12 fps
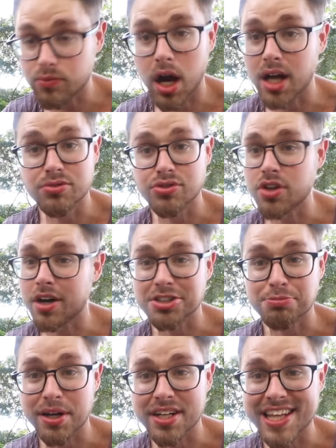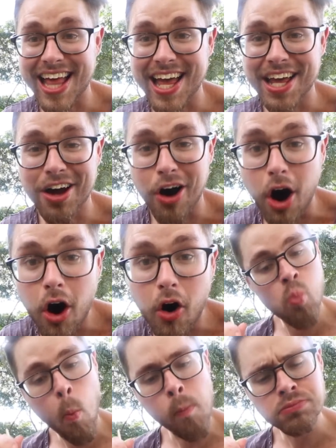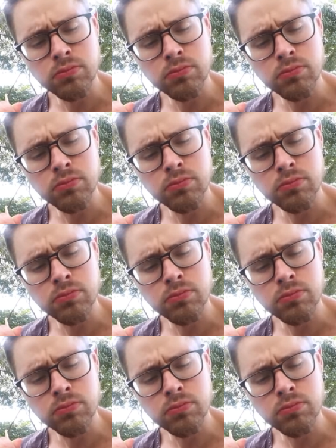I'm just not expecting that at all.